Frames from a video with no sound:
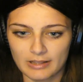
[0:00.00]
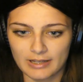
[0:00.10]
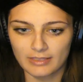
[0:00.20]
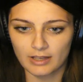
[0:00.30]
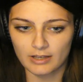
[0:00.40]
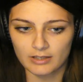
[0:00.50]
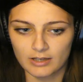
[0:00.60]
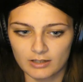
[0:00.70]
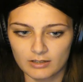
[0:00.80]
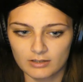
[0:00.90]
like that
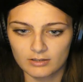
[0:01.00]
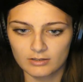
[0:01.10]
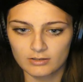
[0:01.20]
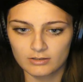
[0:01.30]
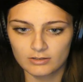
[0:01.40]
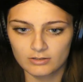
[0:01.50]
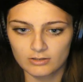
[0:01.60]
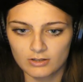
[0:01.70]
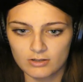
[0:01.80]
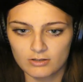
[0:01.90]
yet,
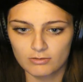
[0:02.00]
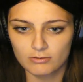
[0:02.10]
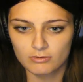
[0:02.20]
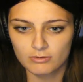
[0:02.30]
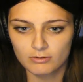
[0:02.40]
so...